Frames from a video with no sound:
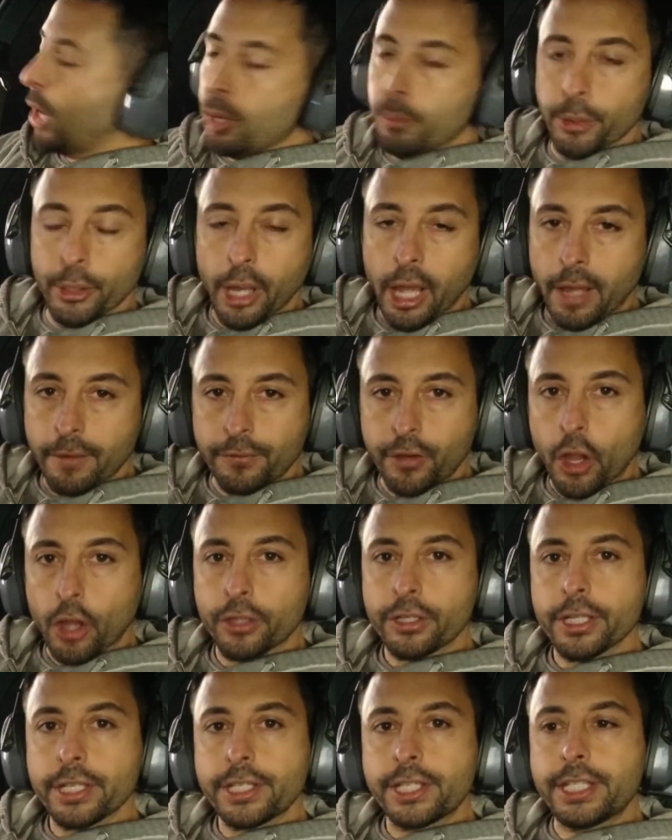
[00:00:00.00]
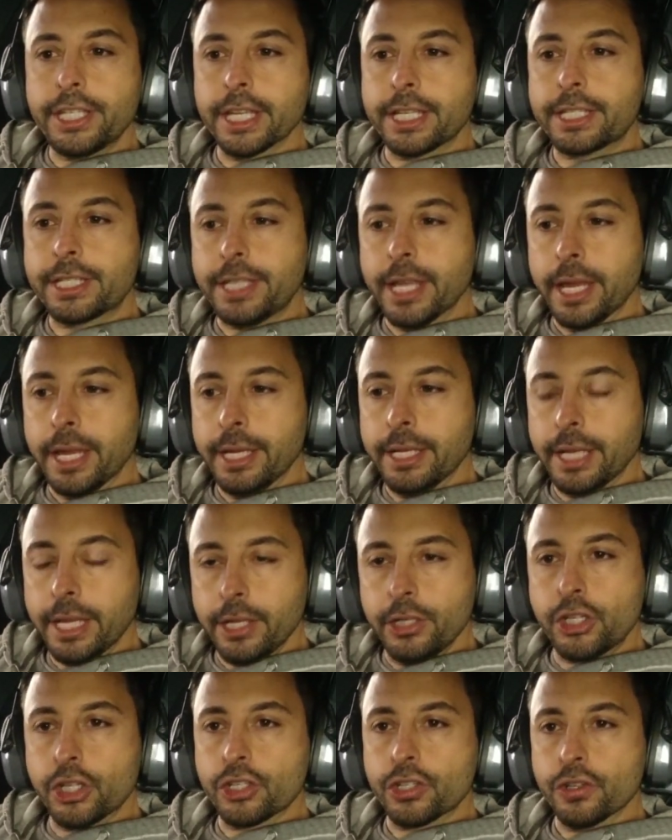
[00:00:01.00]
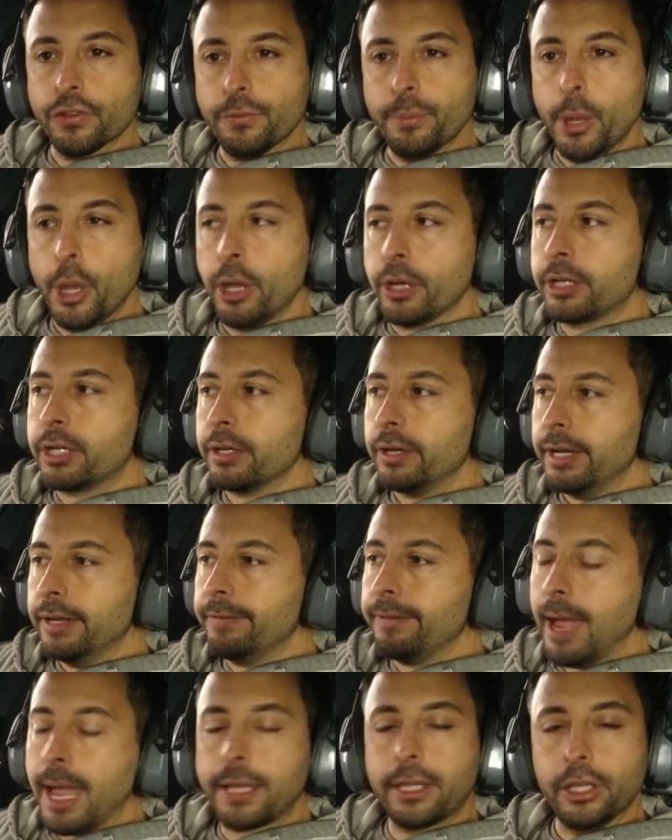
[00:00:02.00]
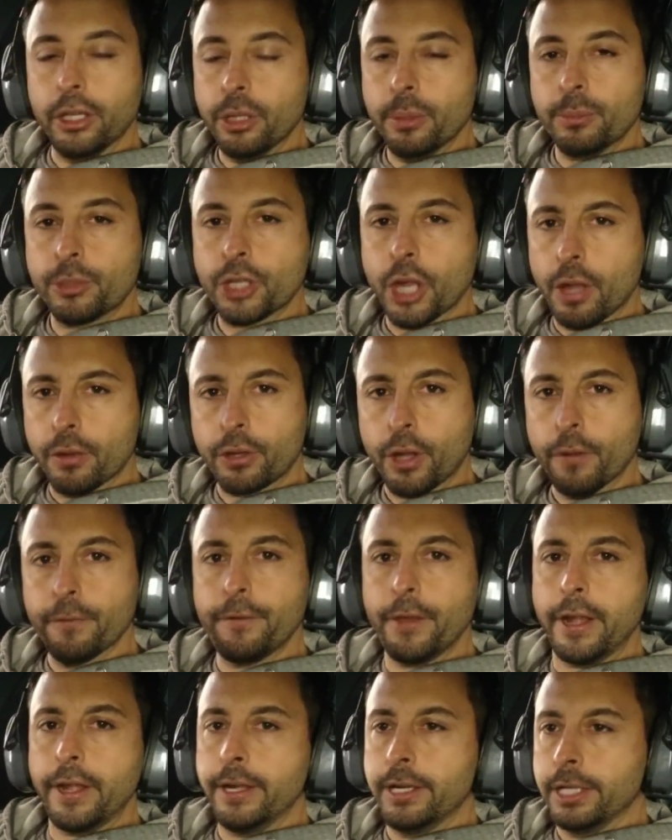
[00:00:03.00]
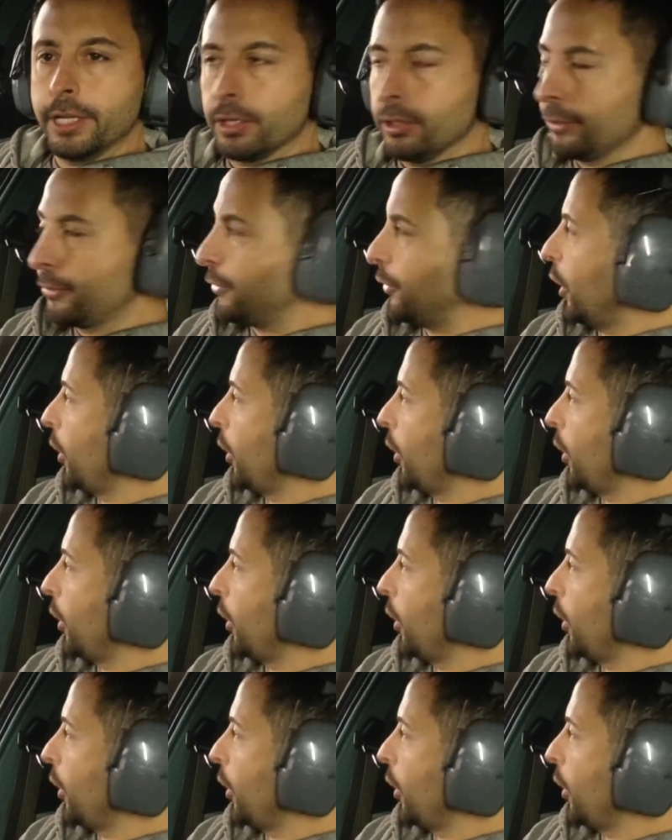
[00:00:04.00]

the moment I've got 16 inches of mercury vacuum, so I've got very little